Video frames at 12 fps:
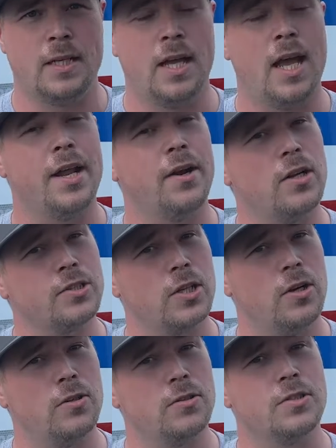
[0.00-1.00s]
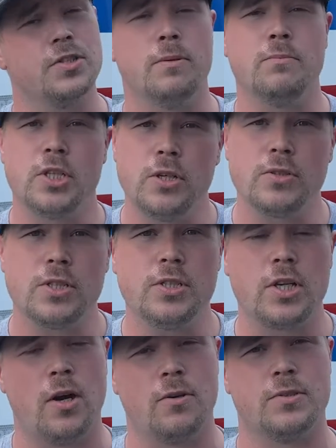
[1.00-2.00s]
and also some do's and
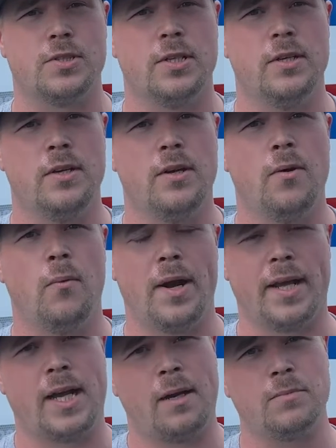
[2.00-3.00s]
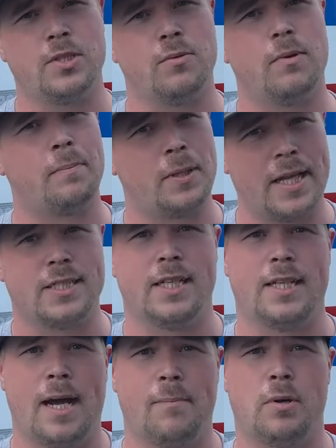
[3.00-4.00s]
don'ts when it comes to replacing
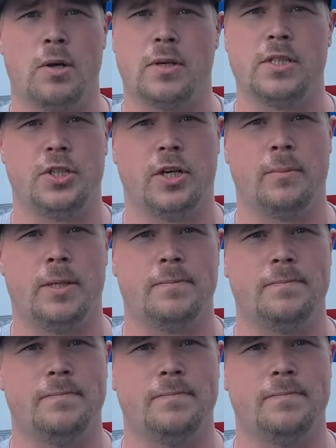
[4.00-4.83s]
that broken shear bolt.